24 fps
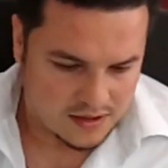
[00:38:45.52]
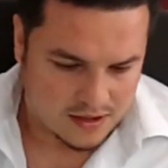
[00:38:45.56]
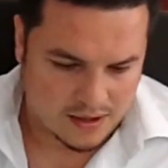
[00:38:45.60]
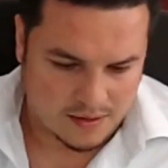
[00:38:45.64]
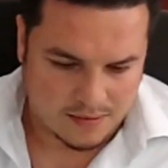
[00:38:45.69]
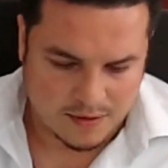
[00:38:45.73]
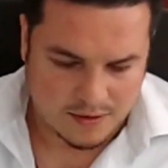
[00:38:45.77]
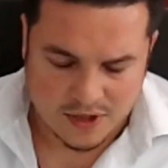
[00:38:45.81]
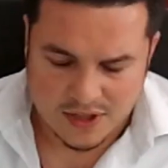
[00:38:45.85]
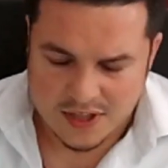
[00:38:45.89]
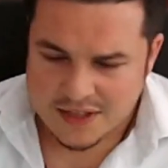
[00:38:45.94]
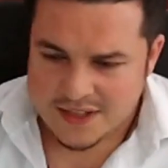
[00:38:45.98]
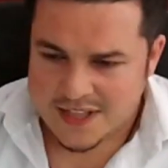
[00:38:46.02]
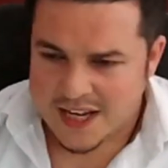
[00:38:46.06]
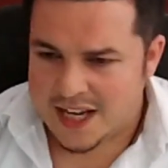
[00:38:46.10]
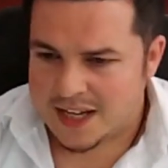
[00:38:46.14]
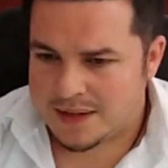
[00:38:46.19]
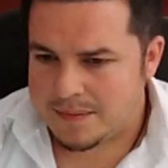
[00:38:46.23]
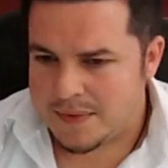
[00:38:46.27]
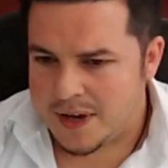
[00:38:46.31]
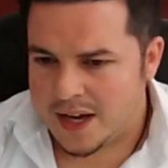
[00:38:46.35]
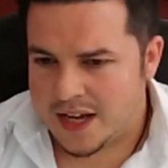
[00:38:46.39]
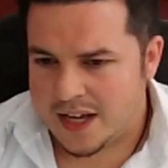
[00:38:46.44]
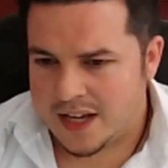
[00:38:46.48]
take
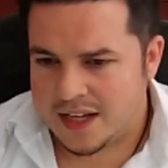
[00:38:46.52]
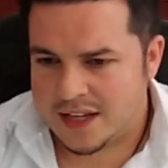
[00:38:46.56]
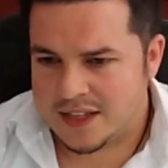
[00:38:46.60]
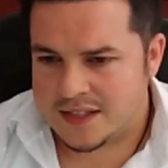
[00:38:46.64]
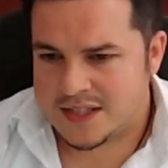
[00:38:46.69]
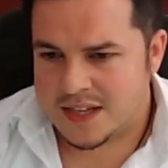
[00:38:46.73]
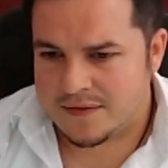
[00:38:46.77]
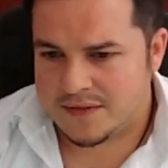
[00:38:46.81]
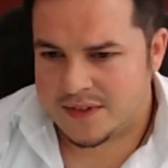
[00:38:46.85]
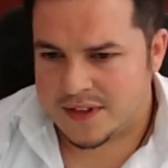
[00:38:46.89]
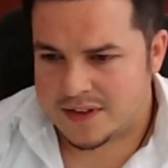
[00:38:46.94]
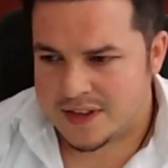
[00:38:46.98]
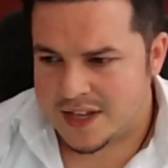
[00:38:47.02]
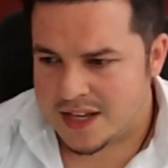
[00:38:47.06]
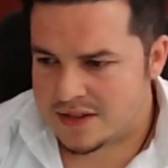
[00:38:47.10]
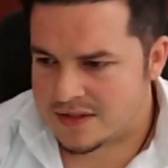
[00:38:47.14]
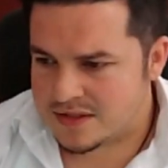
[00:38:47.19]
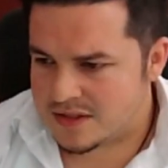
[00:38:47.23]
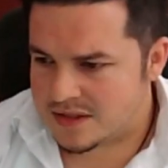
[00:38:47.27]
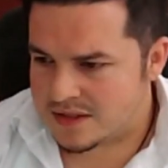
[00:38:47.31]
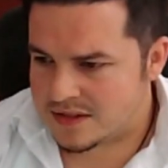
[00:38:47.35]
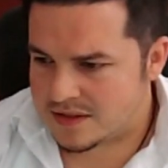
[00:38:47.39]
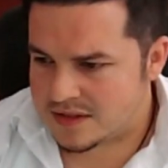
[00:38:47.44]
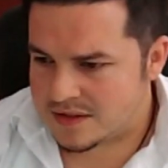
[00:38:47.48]
my
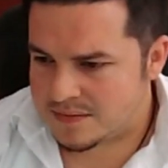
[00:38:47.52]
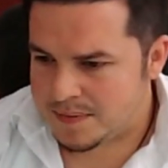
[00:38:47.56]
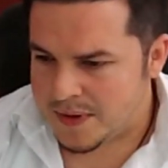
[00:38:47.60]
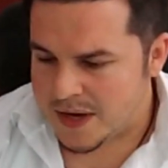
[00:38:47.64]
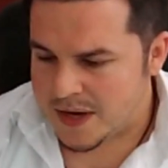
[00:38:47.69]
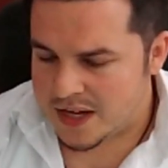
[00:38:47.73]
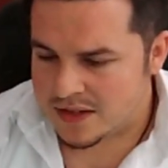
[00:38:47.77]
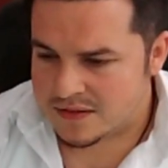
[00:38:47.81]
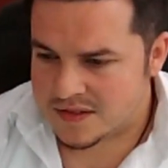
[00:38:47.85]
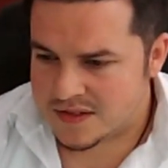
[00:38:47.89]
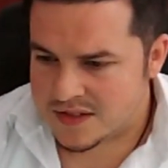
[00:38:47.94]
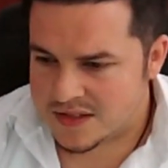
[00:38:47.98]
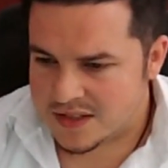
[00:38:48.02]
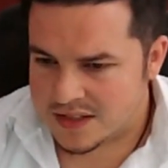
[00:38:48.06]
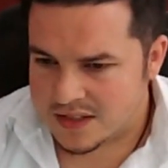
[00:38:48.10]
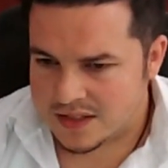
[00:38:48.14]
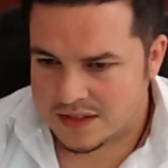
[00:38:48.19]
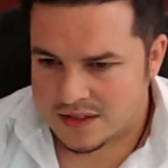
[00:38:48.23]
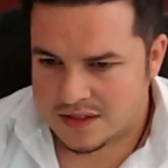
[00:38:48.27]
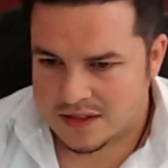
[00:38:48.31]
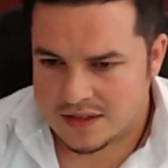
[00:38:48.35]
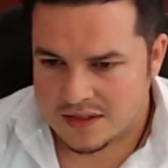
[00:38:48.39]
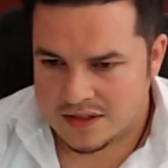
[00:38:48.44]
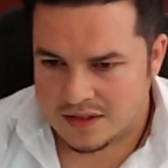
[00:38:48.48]
70,000 pounds
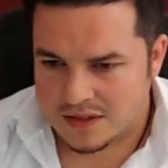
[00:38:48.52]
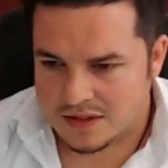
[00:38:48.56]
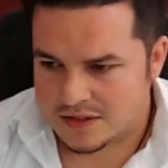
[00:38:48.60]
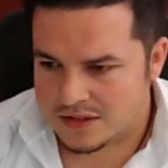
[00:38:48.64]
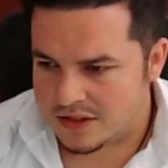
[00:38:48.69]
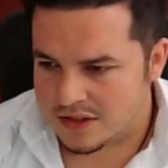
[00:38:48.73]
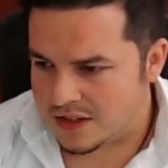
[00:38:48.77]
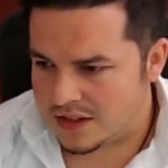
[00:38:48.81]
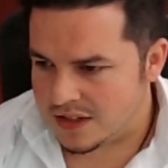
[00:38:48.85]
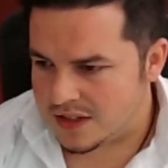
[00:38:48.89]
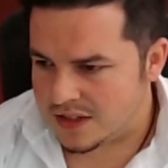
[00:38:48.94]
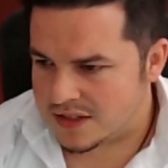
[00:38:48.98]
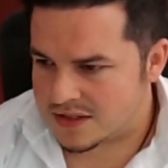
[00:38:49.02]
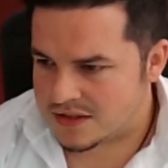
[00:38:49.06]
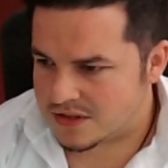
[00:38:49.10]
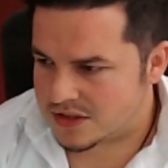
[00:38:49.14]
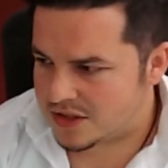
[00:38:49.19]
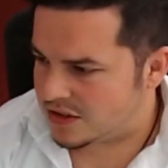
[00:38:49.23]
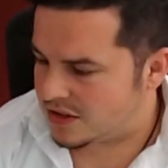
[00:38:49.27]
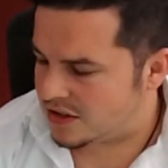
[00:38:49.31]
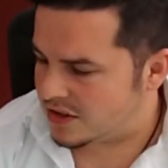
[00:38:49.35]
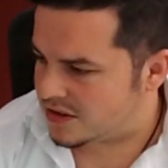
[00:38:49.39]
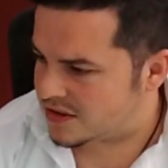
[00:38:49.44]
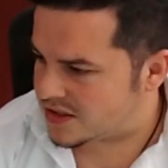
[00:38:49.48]
and dollars or
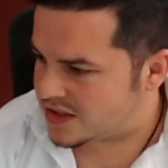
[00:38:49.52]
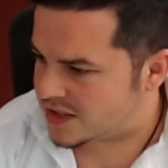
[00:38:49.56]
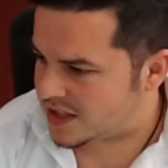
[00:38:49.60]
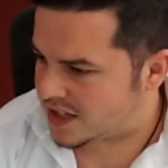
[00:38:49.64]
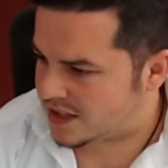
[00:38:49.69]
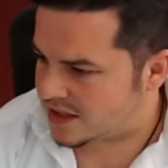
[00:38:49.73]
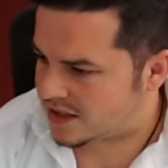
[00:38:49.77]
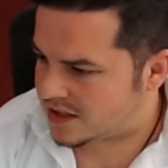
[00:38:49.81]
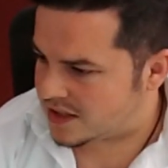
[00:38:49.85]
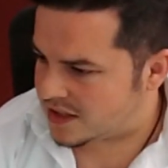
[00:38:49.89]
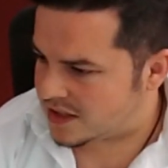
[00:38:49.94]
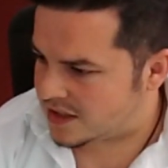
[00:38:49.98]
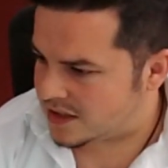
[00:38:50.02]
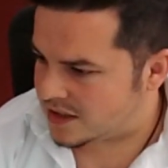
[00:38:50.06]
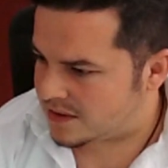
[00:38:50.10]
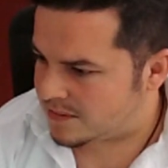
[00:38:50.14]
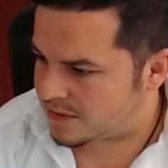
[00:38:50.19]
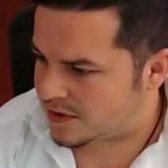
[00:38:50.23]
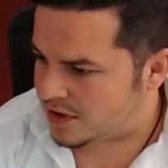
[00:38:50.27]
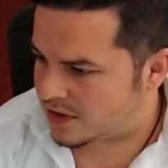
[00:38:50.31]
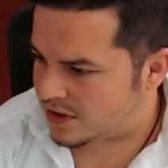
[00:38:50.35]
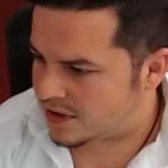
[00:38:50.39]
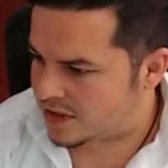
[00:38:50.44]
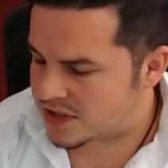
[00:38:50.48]
euros, and I'm
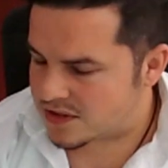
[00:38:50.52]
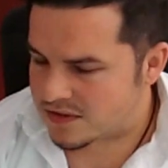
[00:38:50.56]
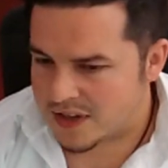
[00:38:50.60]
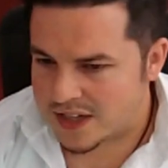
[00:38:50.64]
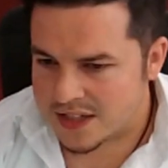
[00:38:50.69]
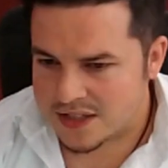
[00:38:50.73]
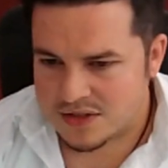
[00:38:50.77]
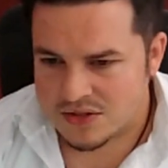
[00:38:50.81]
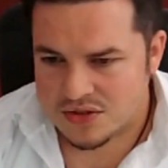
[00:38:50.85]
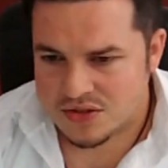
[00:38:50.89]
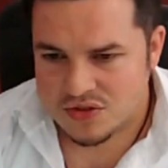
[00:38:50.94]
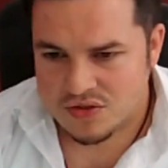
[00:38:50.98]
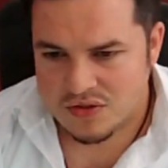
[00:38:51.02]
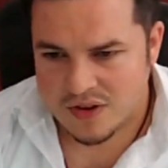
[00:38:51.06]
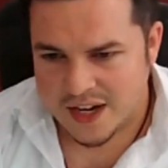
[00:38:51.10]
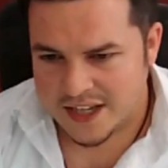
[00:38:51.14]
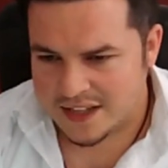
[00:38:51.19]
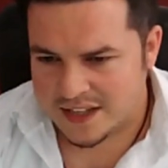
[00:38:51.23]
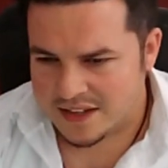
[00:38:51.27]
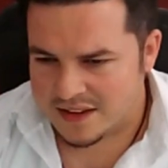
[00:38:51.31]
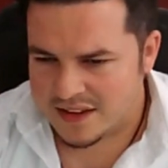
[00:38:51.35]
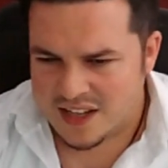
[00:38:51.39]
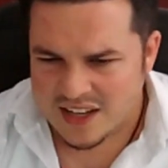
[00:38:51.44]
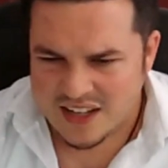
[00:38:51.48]
gonna try to trade,
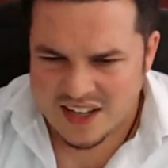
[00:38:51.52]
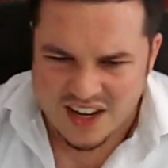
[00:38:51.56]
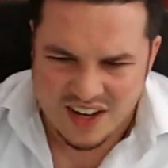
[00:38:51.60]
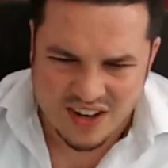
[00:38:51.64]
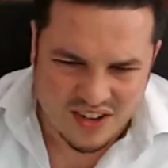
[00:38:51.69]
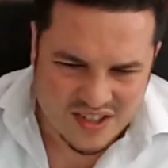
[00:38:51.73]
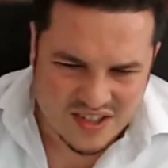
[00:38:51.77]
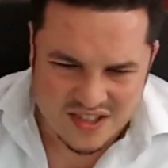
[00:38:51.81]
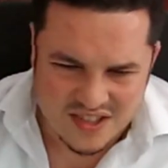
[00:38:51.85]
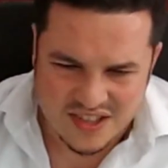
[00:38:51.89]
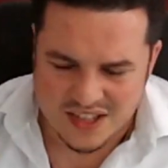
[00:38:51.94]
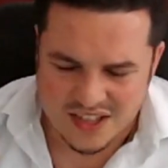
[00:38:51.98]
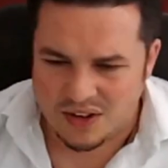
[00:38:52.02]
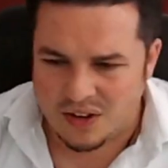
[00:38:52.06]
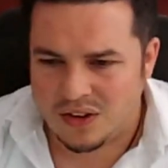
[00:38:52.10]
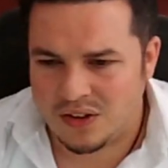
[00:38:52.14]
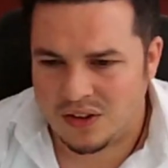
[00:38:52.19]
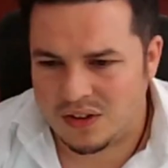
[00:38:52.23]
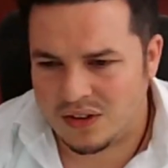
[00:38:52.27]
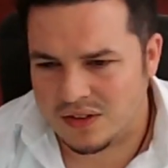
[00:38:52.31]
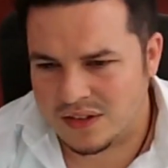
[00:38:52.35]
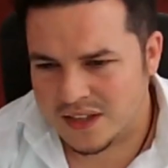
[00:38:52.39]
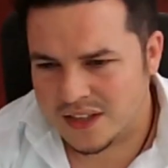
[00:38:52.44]
and then they lost it all.